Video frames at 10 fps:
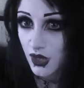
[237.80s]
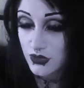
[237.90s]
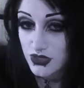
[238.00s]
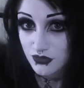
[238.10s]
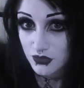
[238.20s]
I
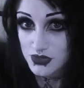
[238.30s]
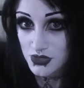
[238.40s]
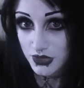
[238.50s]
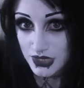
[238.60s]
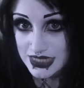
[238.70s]
also don't feel
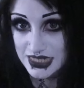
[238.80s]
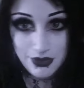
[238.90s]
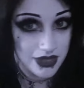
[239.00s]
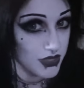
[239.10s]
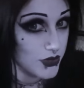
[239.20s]
so guilty
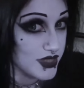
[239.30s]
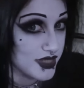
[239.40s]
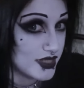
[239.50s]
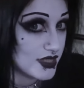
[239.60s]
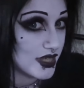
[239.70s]
about using
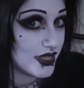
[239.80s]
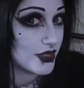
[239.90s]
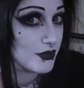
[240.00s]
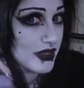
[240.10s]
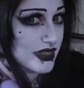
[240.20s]
it like
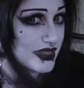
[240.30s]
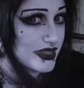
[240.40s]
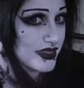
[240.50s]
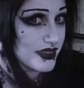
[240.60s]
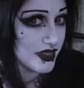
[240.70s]
on my